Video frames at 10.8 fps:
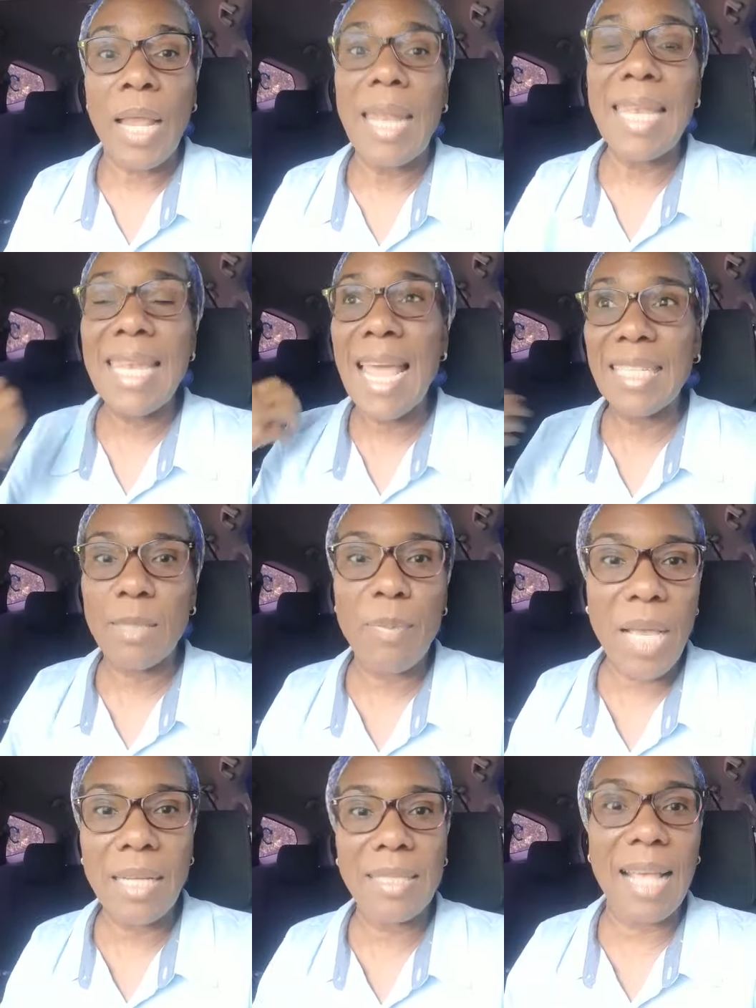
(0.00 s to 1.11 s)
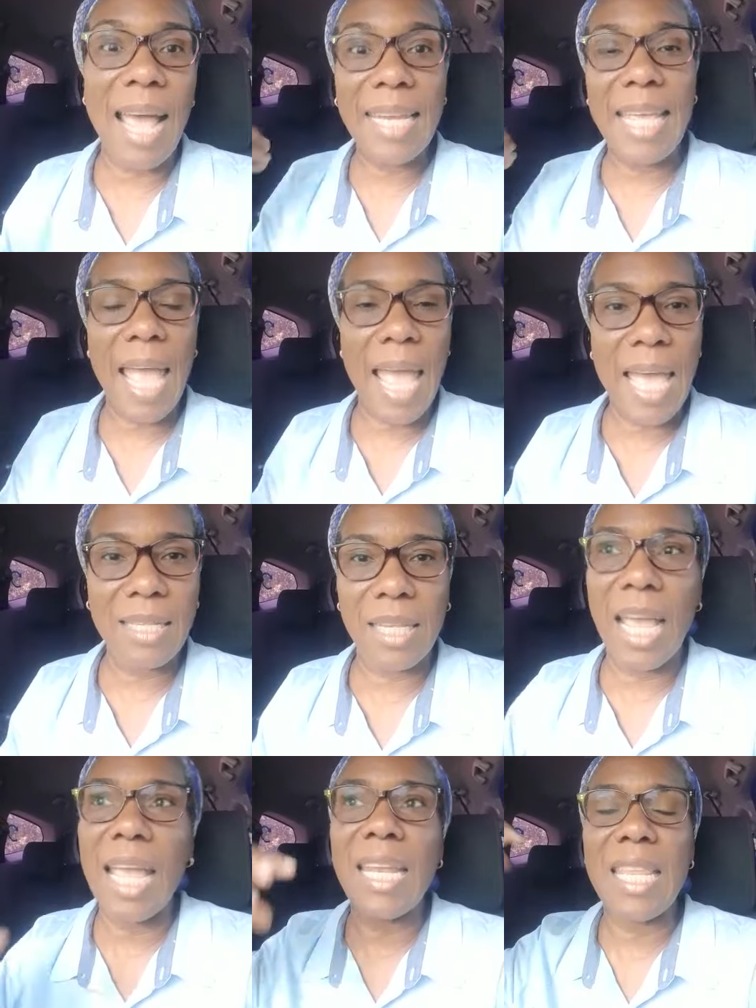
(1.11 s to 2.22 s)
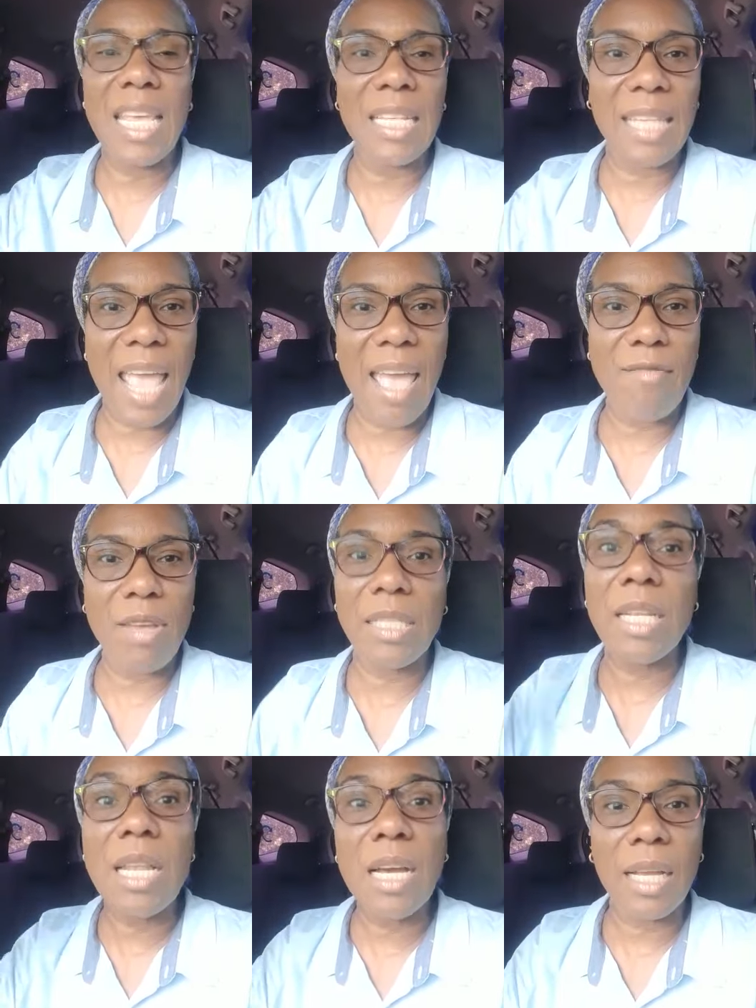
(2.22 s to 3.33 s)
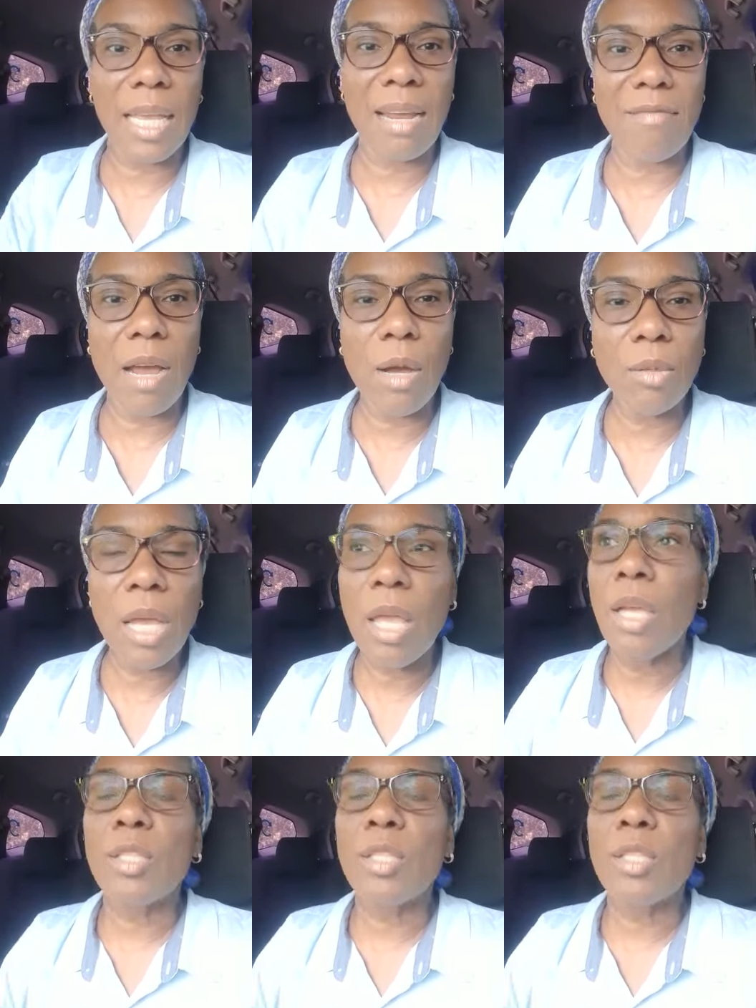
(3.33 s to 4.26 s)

lesbians and gays in these areas lurking around